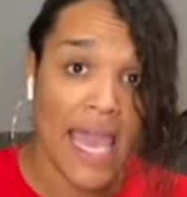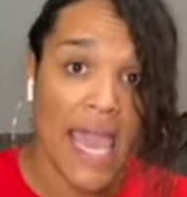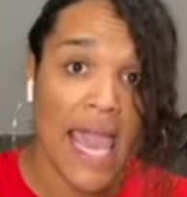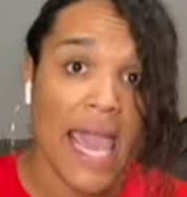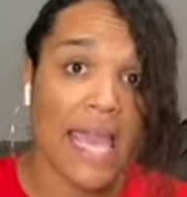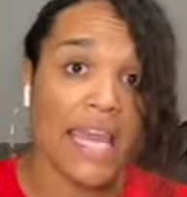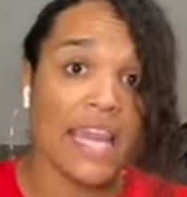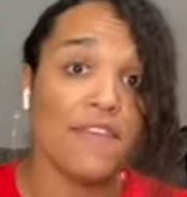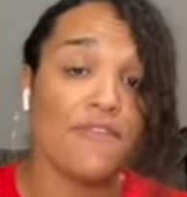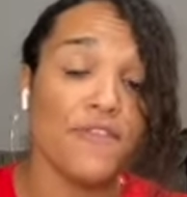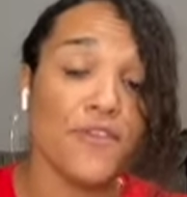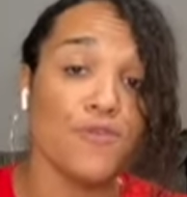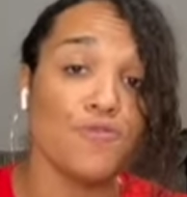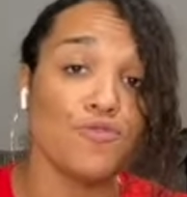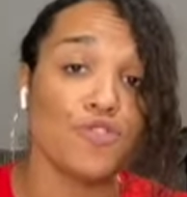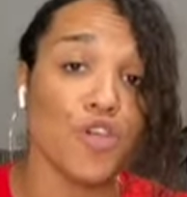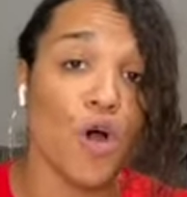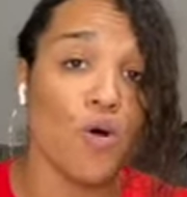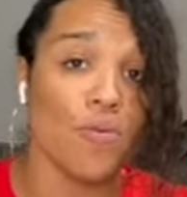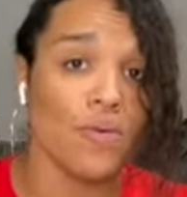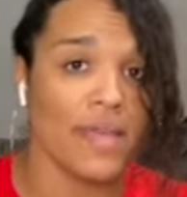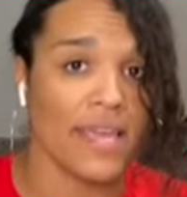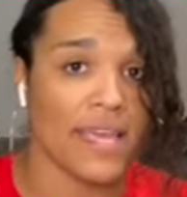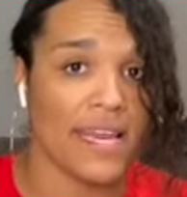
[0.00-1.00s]
And if you
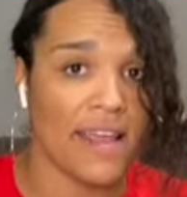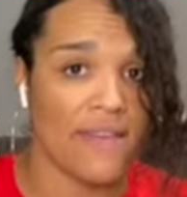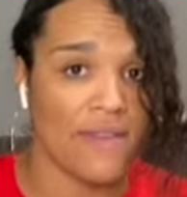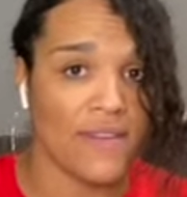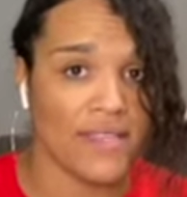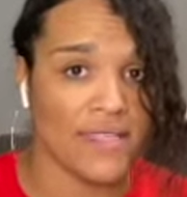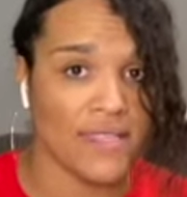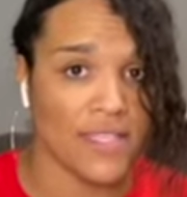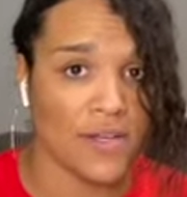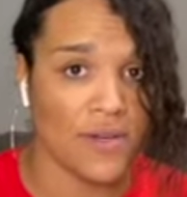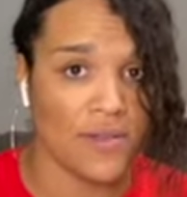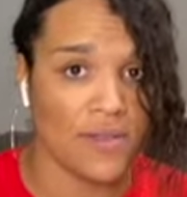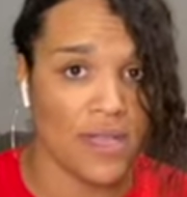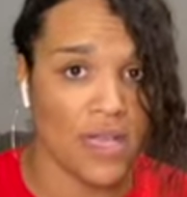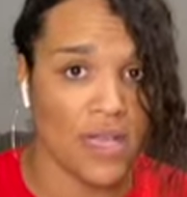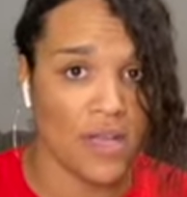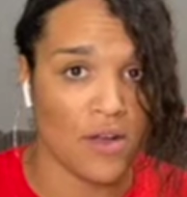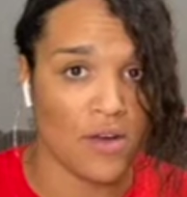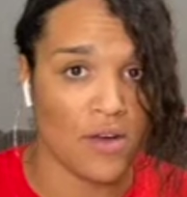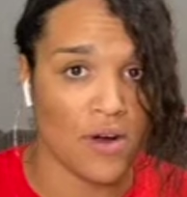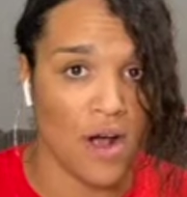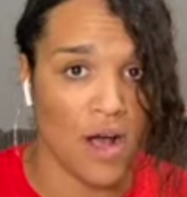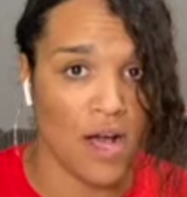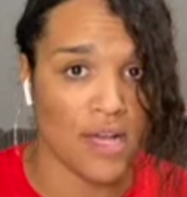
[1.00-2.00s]
don't get every single thing
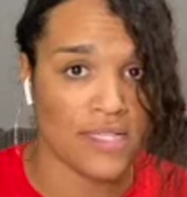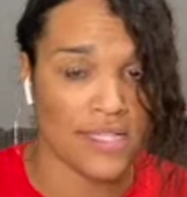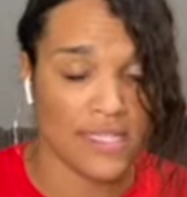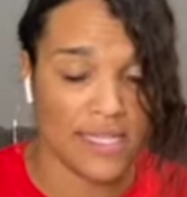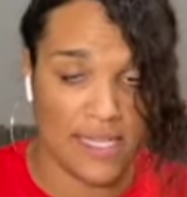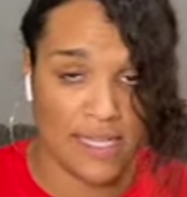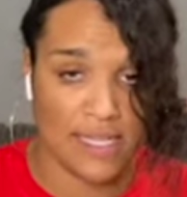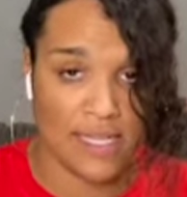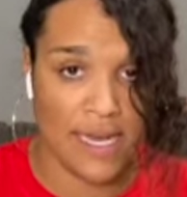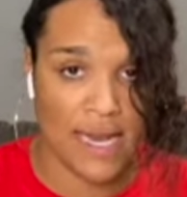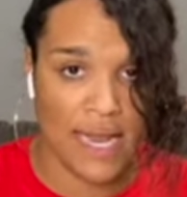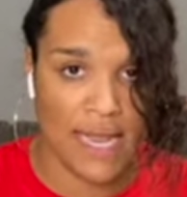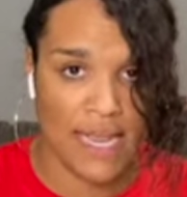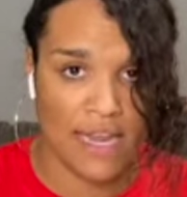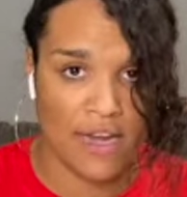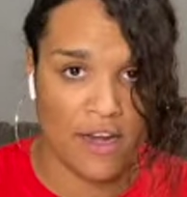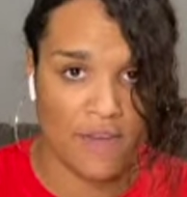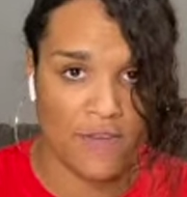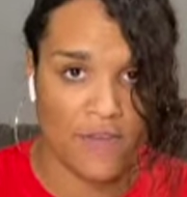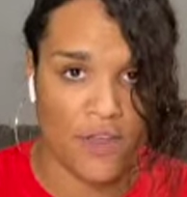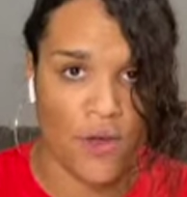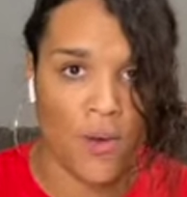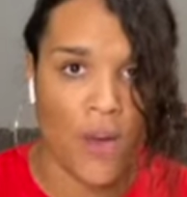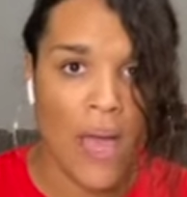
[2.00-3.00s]
across in that
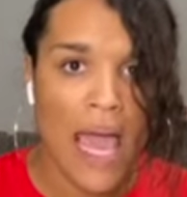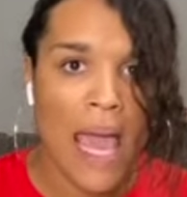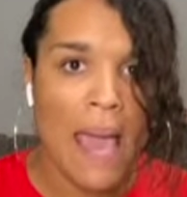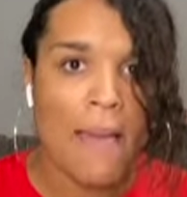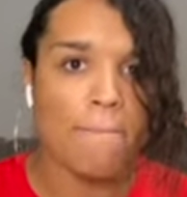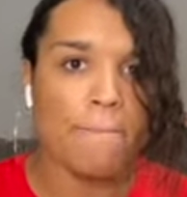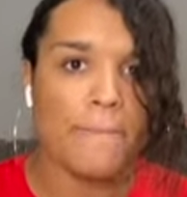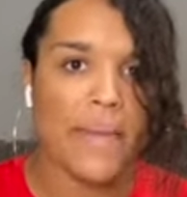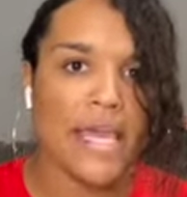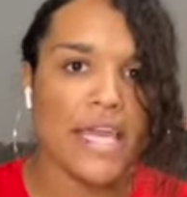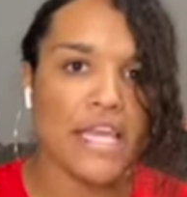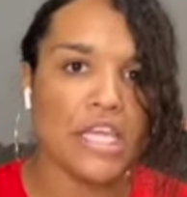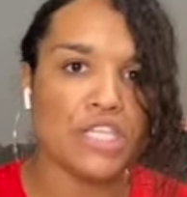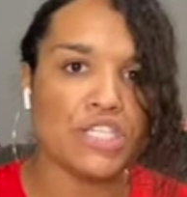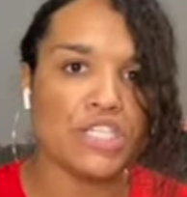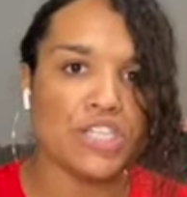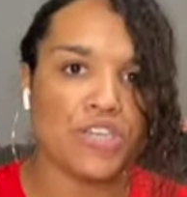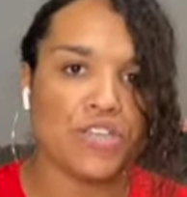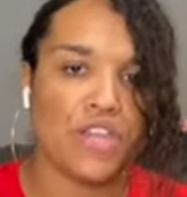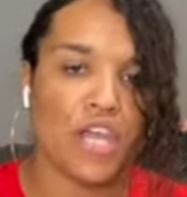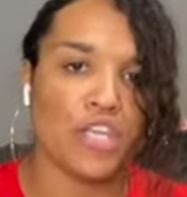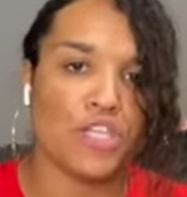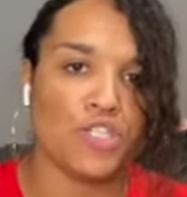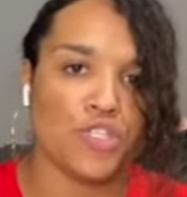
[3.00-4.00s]
interview, making
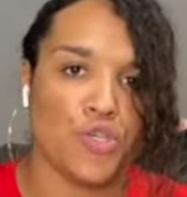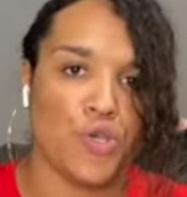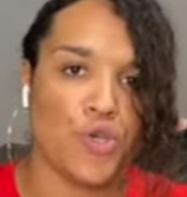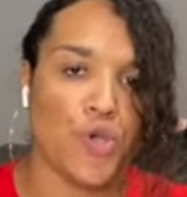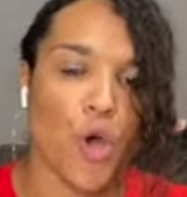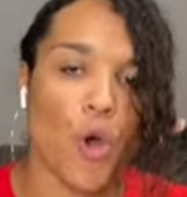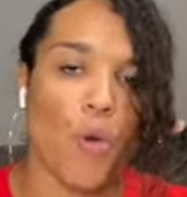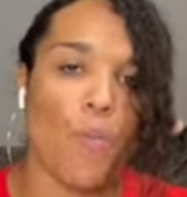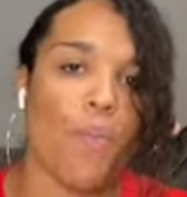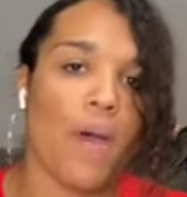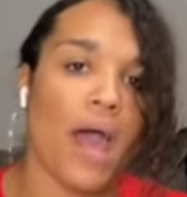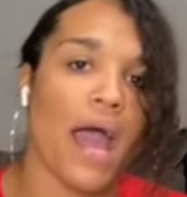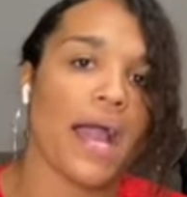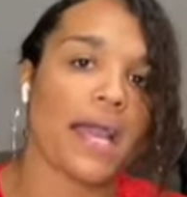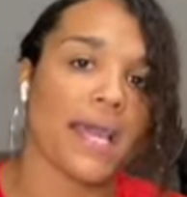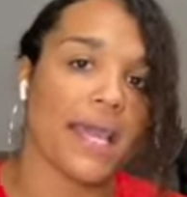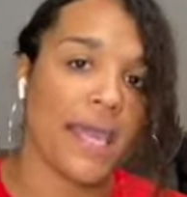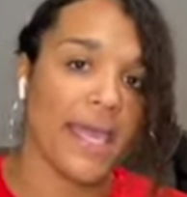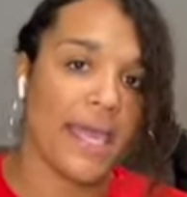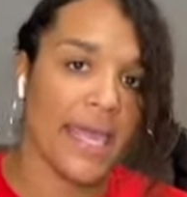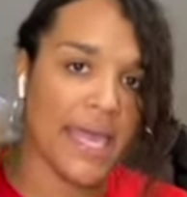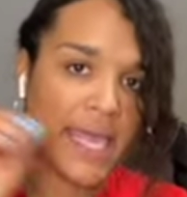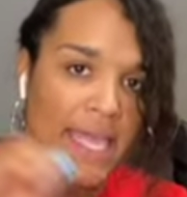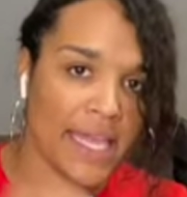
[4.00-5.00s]
sure that you go back
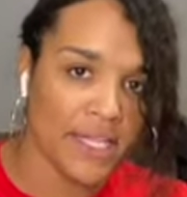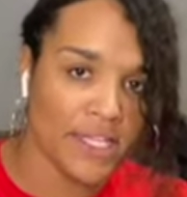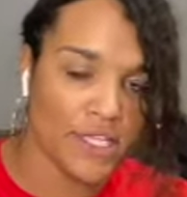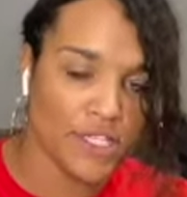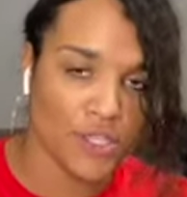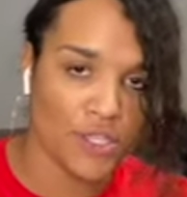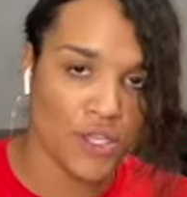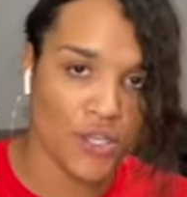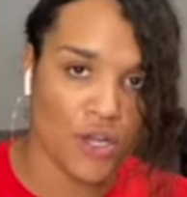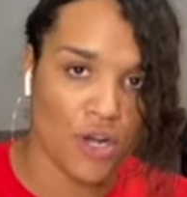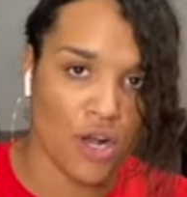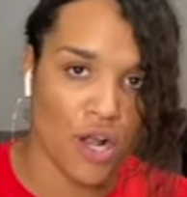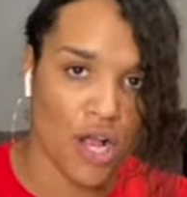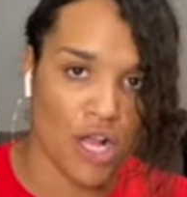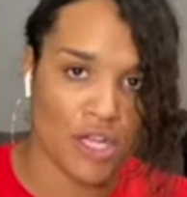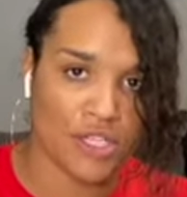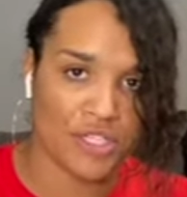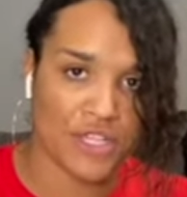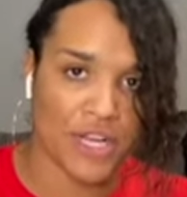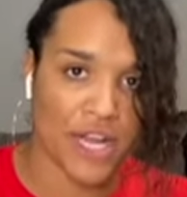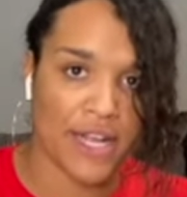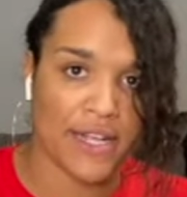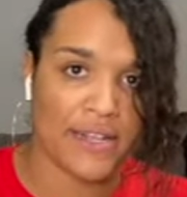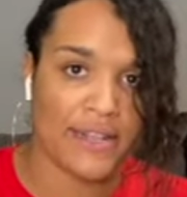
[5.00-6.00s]
into your
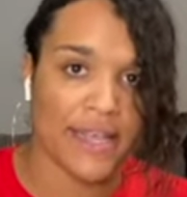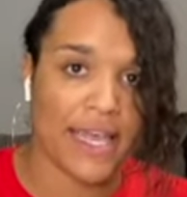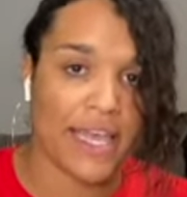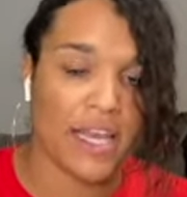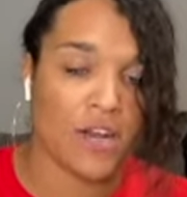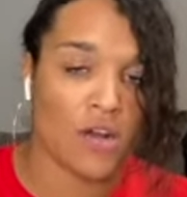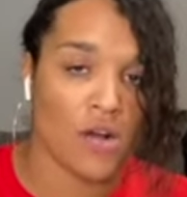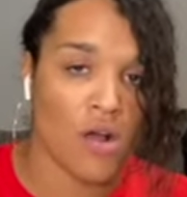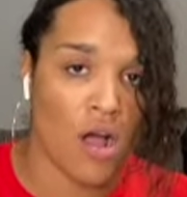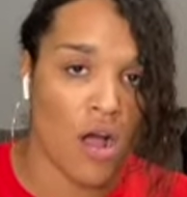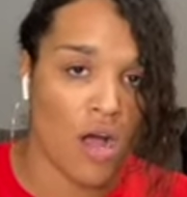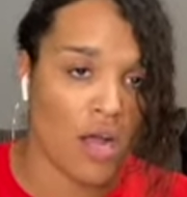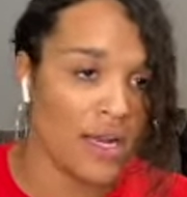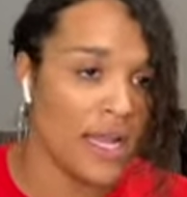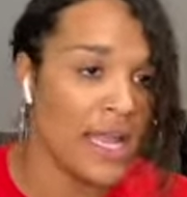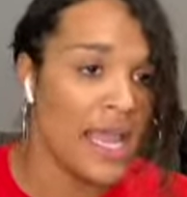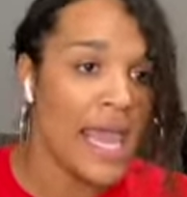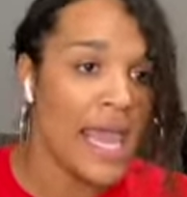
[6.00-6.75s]
contract later on